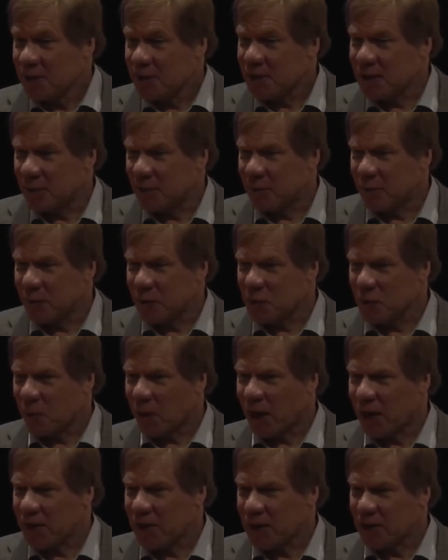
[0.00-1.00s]
Some of us
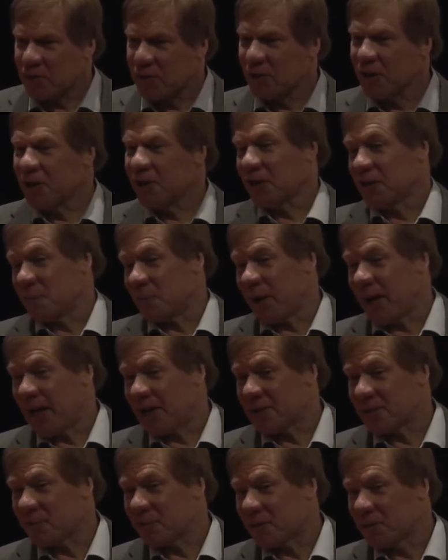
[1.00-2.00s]
want as little as
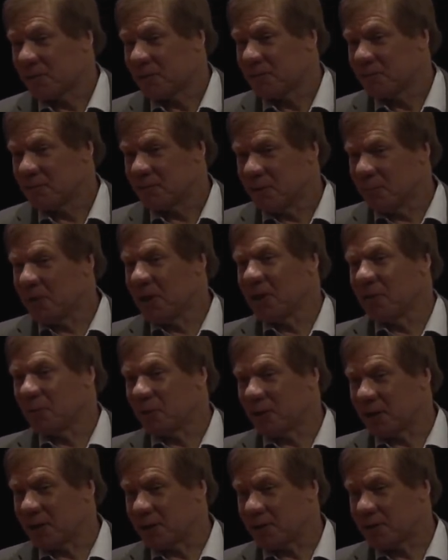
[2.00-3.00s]
possible. We're
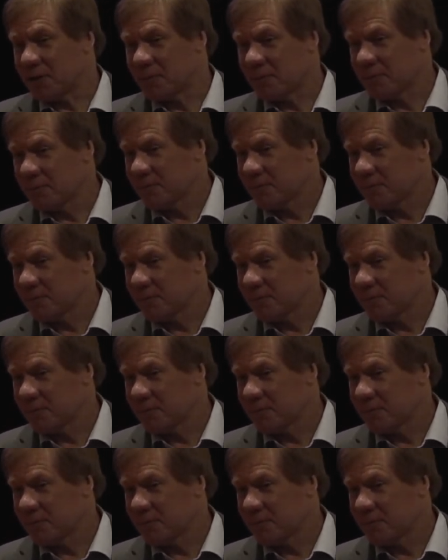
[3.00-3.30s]
minimalists.